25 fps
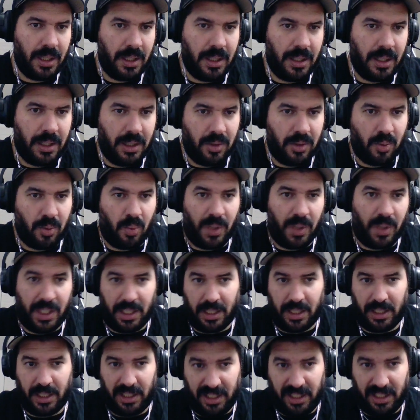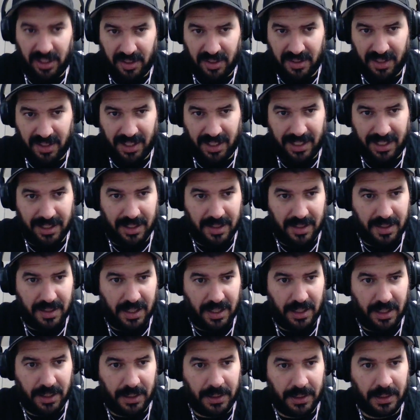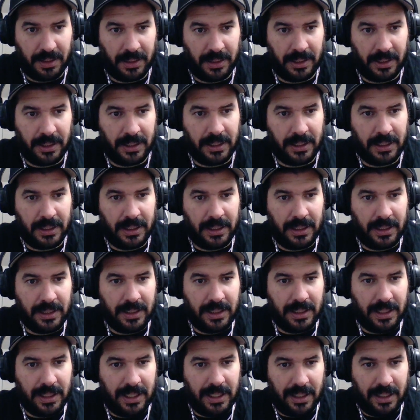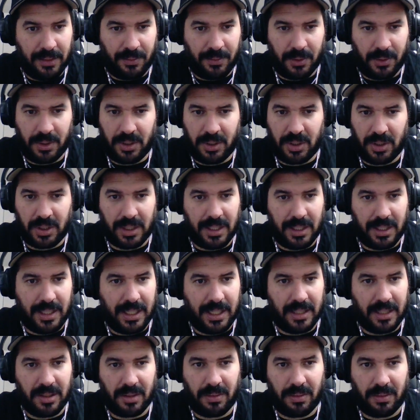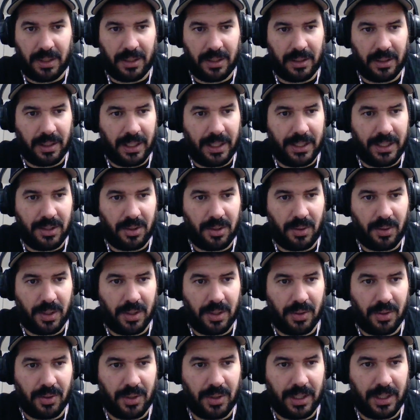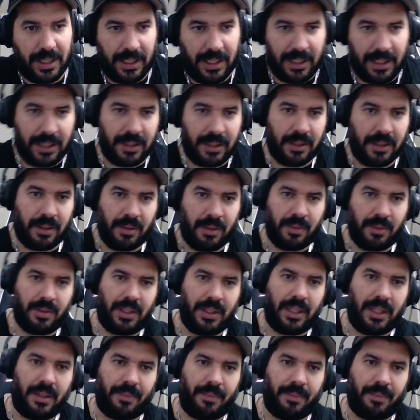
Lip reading: is weak. He's stuck in the center. And we're just going to dance around the light squares. And yeah,